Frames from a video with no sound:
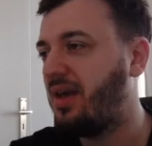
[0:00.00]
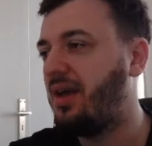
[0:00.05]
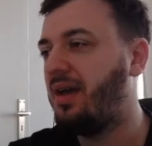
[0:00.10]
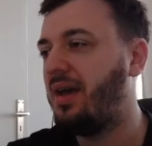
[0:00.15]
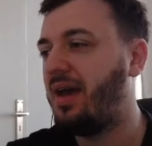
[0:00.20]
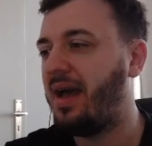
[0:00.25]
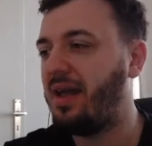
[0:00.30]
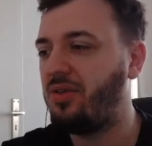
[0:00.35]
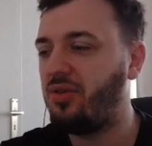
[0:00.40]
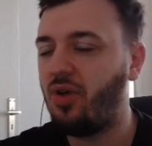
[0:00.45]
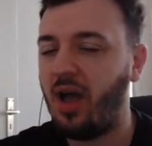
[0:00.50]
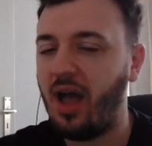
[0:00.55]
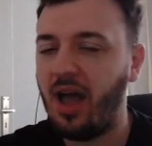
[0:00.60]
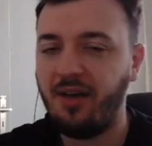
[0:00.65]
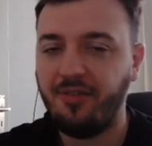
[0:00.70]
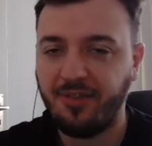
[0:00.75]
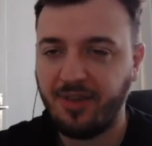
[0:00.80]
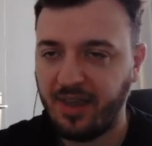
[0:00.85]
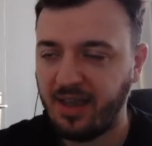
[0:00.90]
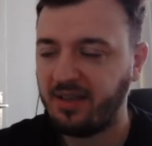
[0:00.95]
and you
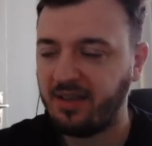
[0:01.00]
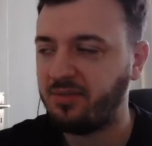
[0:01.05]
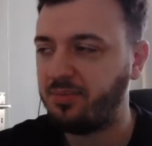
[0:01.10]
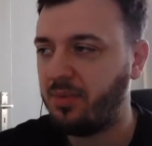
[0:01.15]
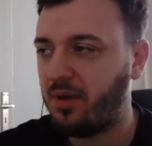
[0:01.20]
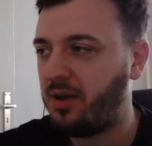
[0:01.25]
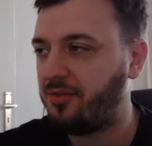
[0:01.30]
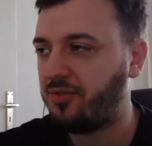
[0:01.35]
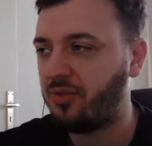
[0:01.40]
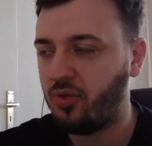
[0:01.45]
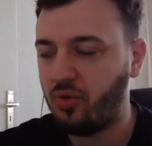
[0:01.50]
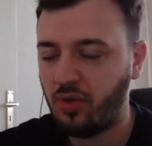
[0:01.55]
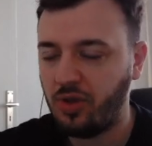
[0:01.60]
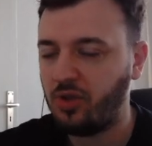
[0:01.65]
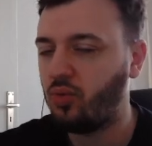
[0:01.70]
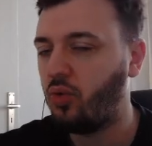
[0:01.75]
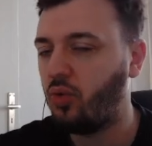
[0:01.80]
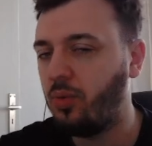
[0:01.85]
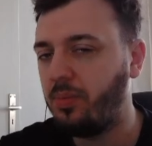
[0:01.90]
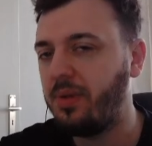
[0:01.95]
have King's buff, so
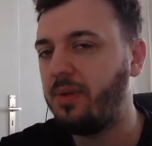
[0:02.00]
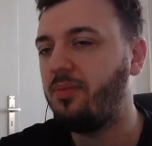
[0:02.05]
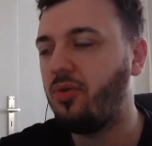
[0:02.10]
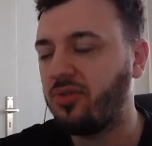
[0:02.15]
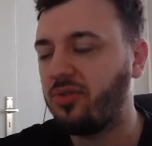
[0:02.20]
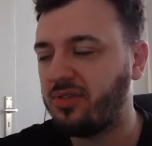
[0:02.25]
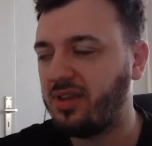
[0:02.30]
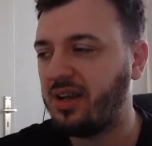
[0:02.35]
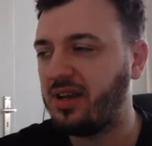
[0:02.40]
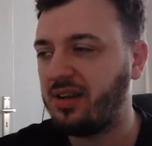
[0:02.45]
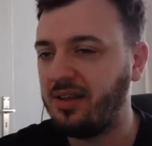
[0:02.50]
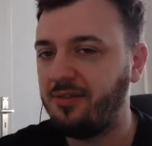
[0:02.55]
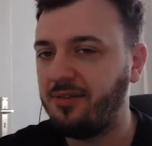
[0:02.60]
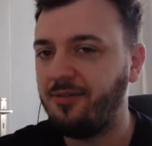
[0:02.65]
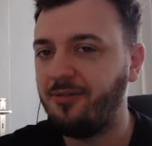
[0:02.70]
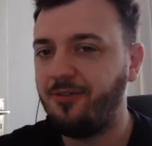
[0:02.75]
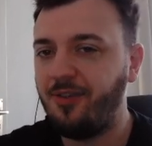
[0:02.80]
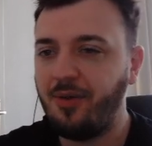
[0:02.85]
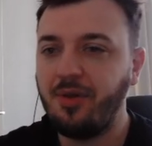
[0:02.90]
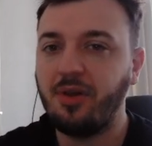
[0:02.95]
it will be most likely
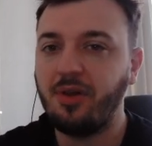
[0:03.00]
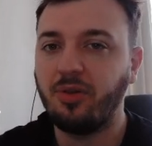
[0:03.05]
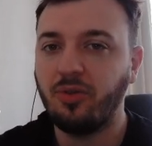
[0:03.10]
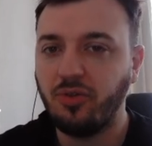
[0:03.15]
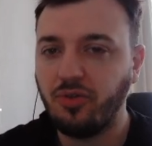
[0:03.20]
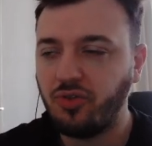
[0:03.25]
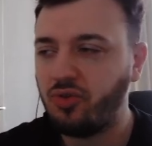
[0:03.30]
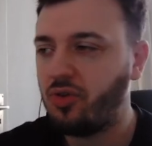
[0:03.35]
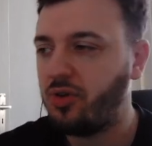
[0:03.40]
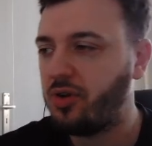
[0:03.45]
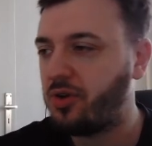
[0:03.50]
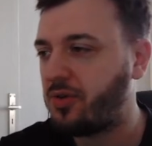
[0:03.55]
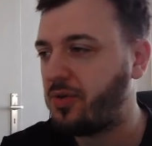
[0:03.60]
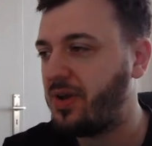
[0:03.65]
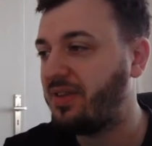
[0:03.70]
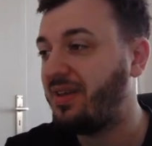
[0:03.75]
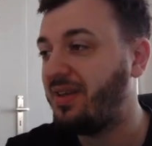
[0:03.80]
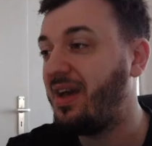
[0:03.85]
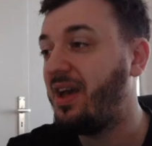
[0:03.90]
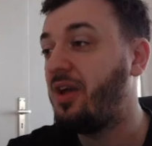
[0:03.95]
very close to a
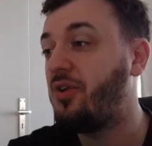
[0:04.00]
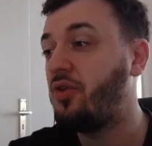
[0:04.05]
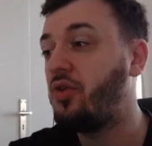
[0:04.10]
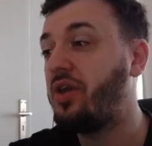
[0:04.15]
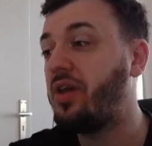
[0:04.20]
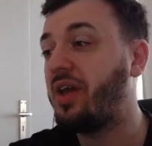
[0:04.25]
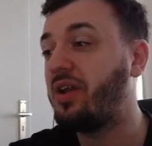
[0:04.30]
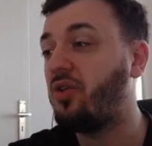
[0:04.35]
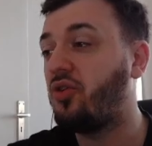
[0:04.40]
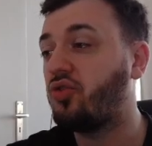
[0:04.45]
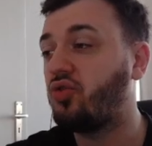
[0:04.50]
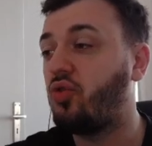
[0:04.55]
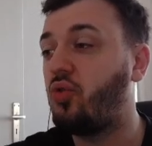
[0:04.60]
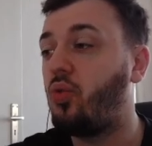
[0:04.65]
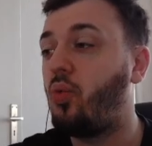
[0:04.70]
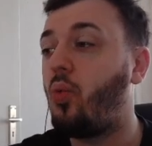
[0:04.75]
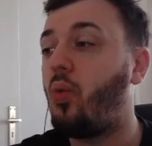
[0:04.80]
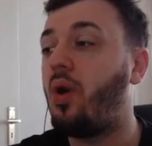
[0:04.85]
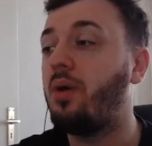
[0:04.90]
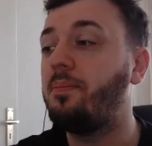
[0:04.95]
crit. You get also
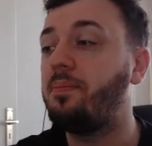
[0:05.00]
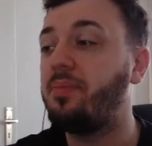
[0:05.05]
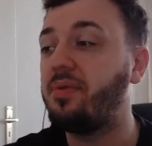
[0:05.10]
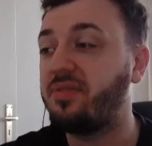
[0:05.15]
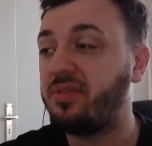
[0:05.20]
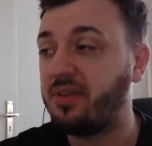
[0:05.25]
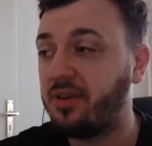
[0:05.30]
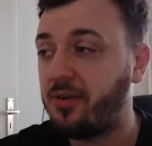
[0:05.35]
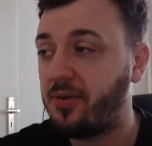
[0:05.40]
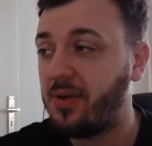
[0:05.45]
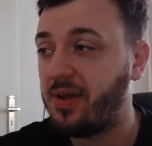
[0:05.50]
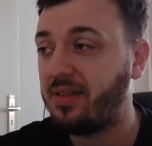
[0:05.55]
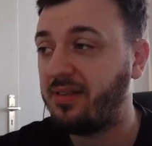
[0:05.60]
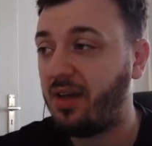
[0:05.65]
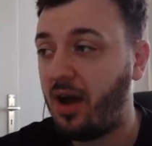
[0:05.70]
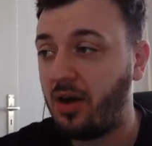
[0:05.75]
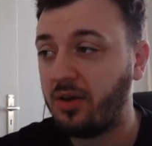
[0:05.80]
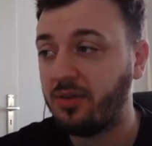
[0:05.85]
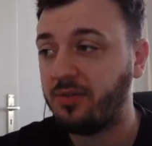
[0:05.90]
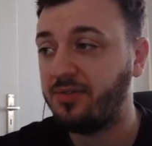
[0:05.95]
1% crit
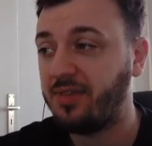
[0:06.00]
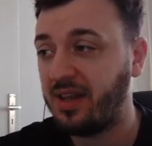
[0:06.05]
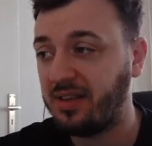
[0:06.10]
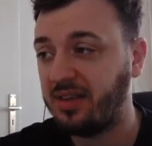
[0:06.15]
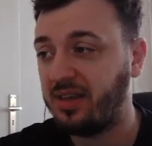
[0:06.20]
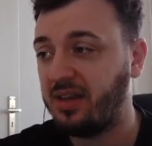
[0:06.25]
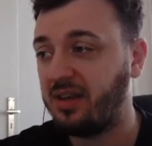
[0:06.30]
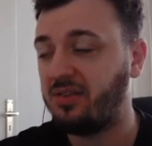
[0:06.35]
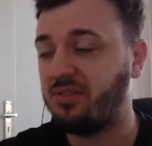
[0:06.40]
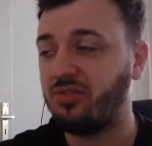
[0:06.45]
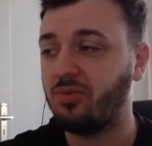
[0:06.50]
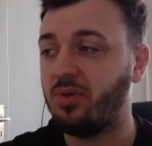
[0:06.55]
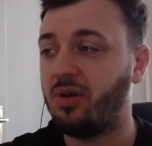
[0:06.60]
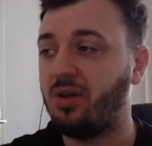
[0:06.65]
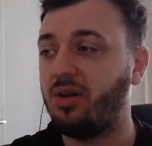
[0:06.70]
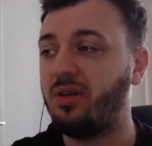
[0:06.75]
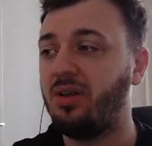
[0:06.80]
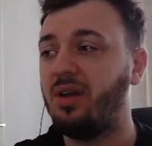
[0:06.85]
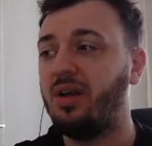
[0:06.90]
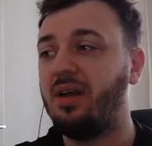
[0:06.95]
out of that gear as
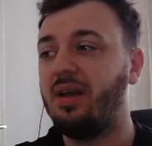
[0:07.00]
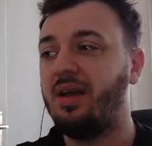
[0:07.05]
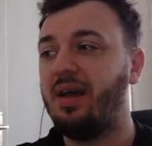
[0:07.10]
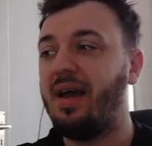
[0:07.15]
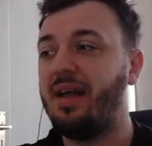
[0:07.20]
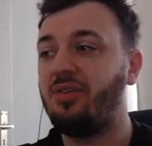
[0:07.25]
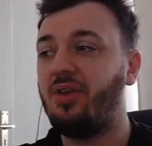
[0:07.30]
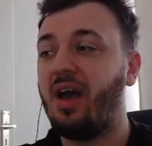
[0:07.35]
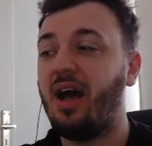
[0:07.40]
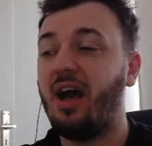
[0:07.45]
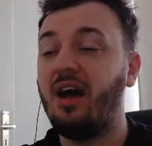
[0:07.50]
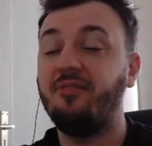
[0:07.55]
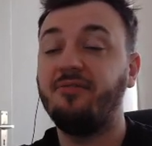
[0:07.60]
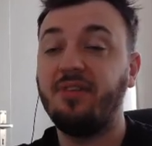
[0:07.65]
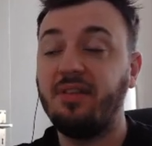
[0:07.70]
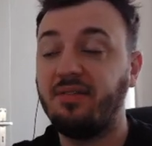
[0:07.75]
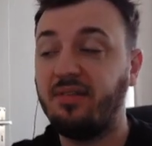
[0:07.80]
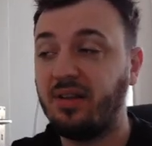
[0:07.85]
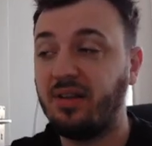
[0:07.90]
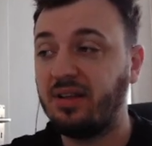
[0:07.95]
well, and you have
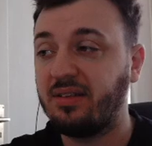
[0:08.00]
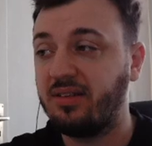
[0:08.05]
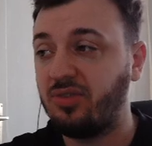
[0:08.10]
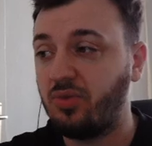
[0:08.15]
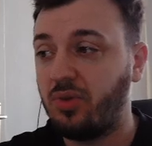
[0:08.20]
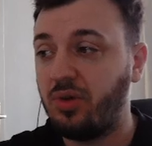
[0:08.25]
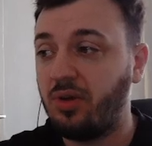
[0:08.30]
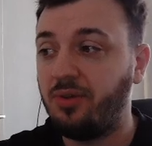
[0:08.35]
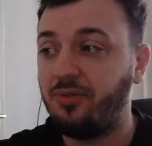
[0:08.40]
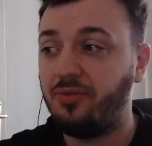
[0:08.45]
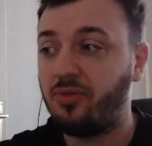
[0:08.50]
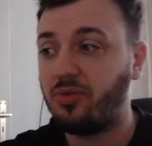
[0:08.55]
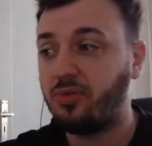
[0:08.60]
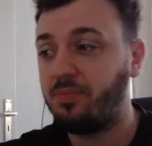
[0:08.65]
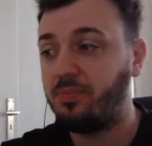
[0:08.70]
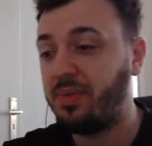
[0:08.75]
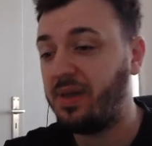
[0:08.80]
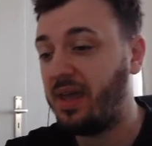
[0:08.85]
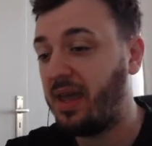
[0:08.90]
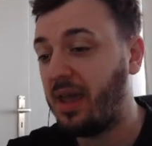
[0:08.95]
intellect as well for
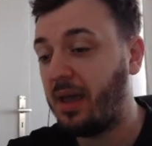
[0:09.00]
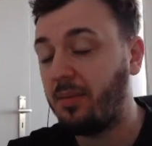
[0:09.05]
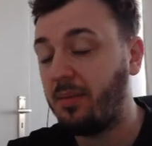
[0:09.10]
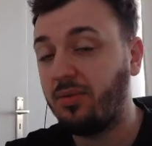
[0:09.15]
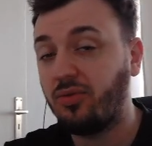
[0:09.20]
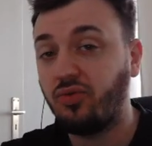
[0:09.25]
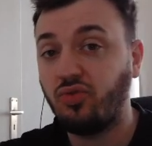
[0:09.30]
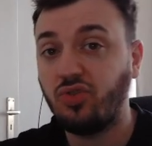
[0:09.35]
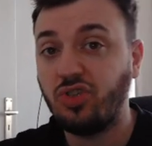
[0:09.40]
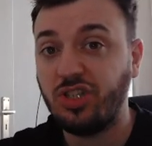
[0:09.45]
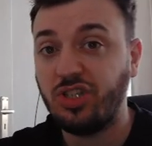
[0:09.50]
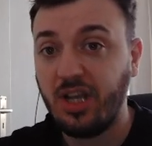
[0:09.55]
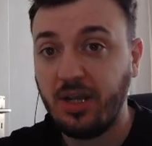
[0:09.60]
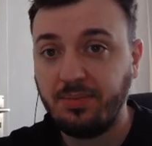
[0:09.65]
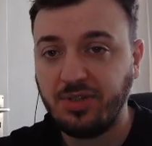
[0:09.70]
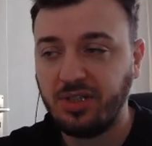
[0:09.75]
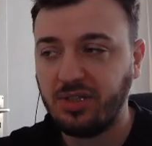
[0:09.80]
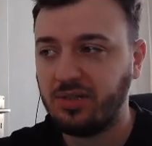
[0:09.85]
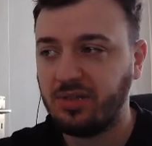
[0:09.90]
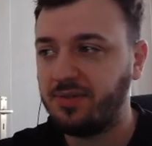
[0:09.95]
being able to
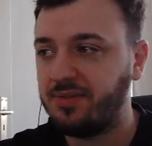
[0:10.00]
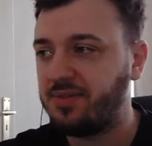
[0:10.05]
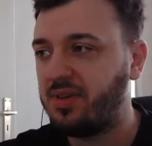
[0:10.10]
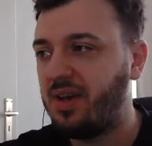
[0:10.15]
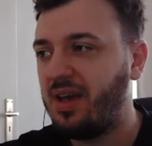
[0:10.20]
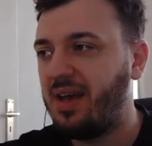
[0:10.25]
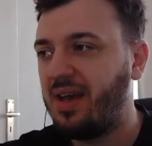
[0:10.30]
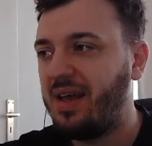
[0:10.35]
shapeshift.